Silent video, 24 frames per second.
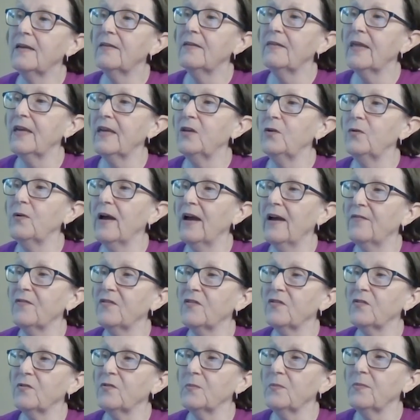that you have
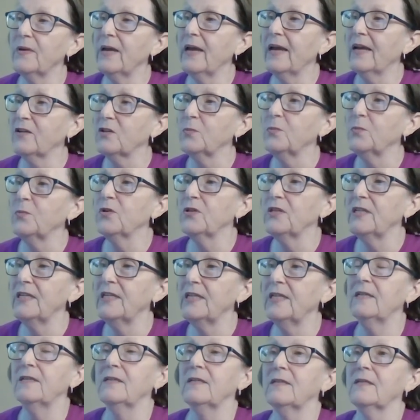some
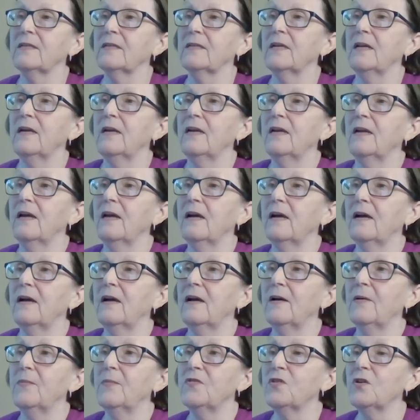expertise.
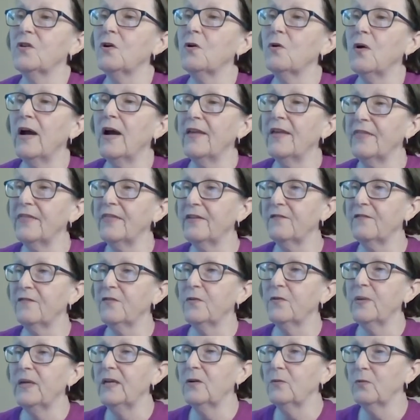So I think for
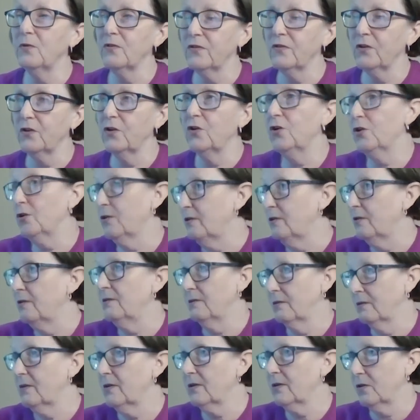me, it was a good
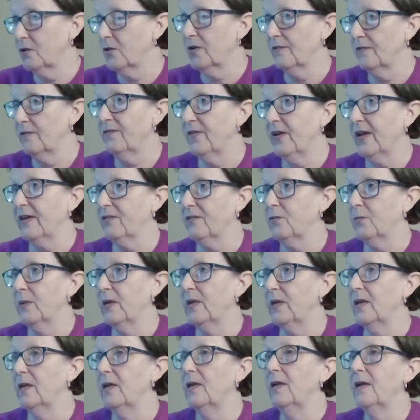
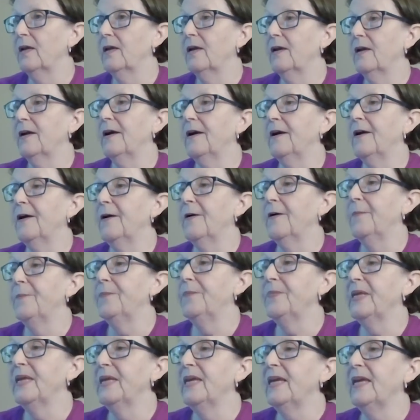investment.
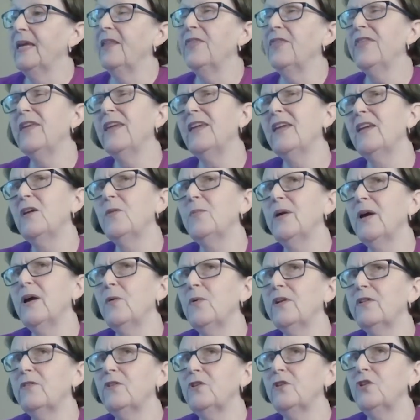In thinking about
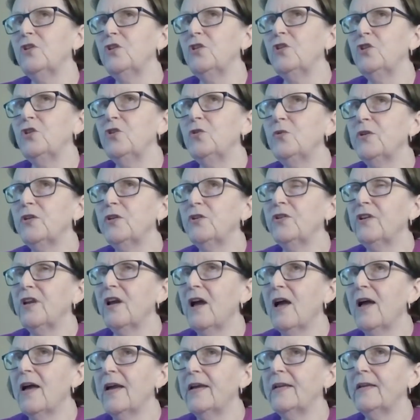whether to do it or
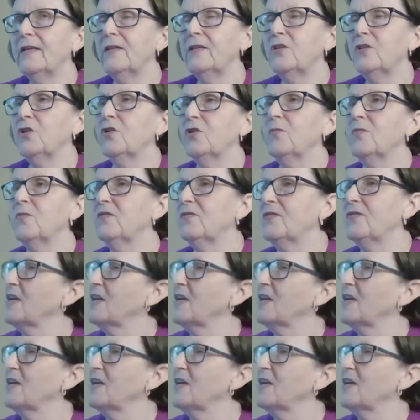not in terms of